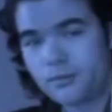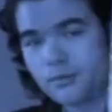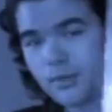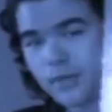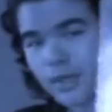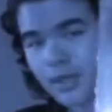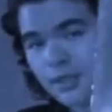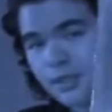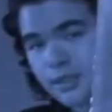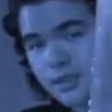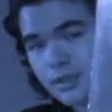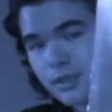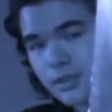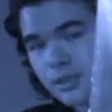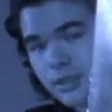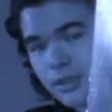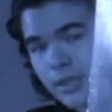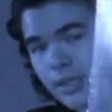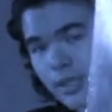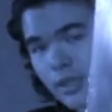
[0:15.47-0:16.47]
That is
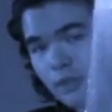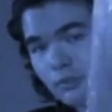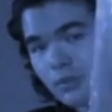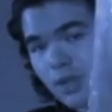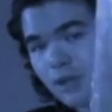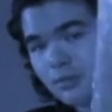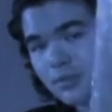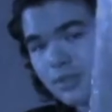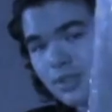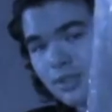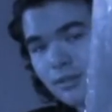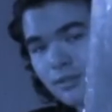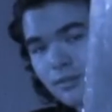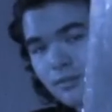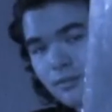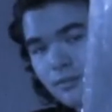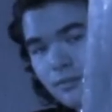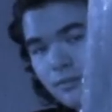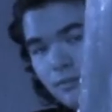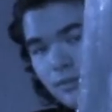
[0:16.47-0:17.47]
Taylor Momsen.
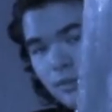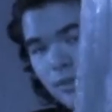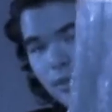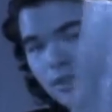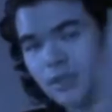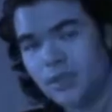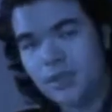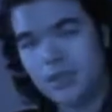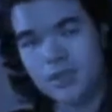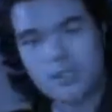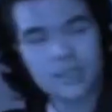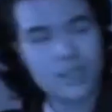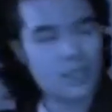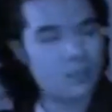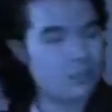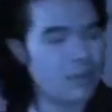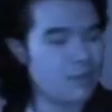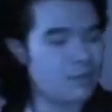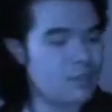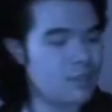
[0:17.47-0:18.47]
Taylor
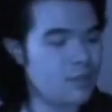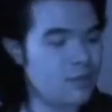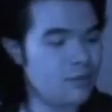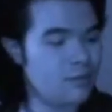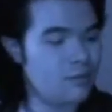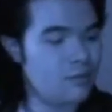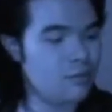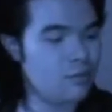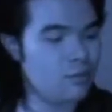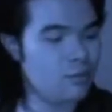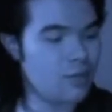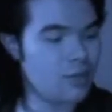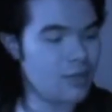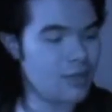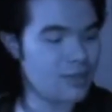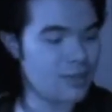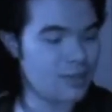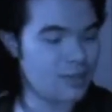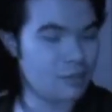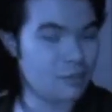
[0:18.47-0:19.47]
Momsen
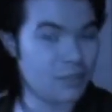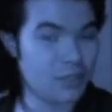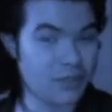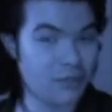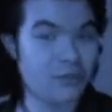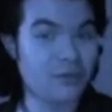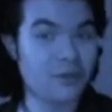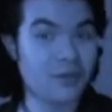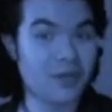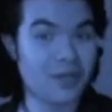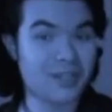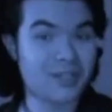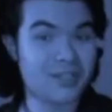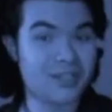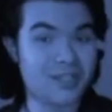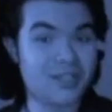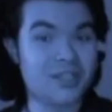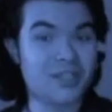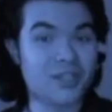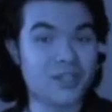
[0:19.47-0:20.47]
was, believe it or not,
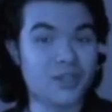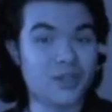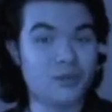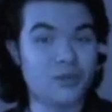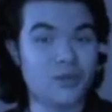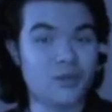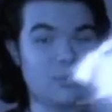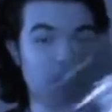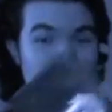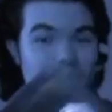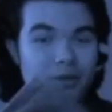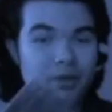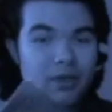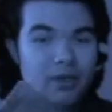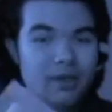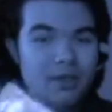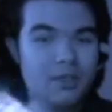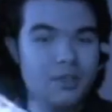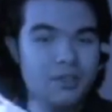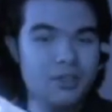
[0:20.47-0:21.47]
Cindy Lou Who
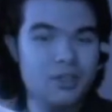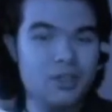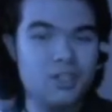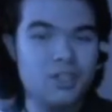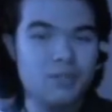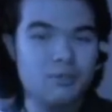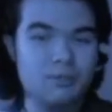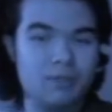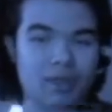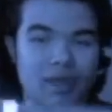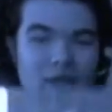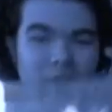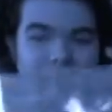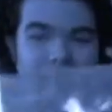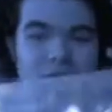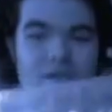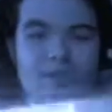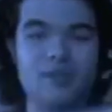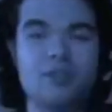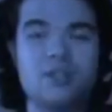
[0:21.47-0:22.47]
in Jim
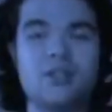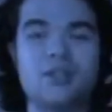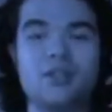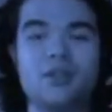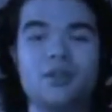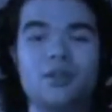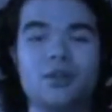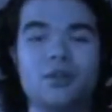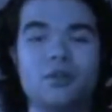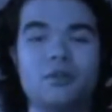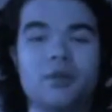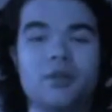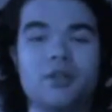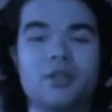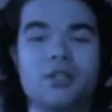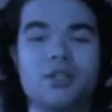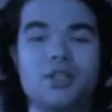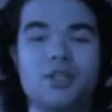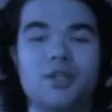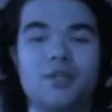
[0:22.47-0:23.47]
Carrey's The
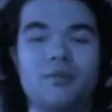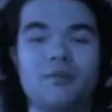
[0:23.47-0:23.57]
Grinch.